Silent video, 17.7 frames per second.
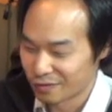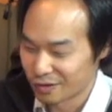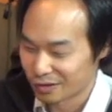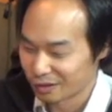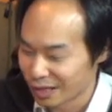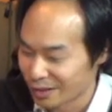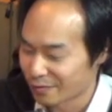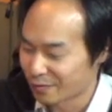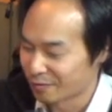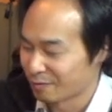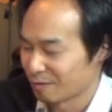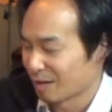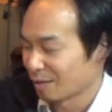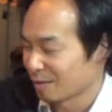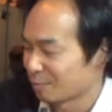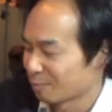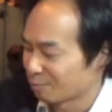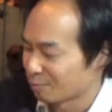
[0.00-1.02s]
their life,
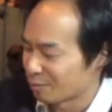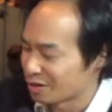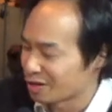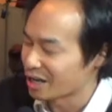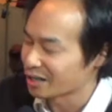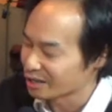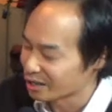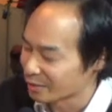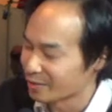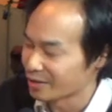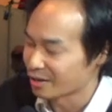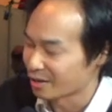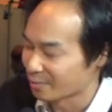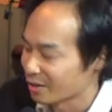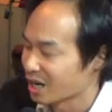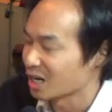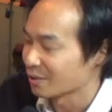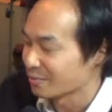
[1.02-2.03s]
pretending to be their
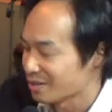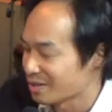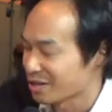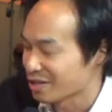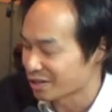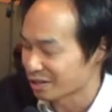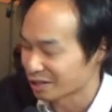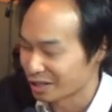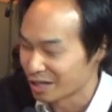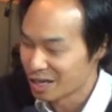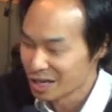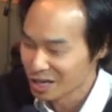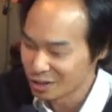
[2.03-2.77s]
mom, essentially.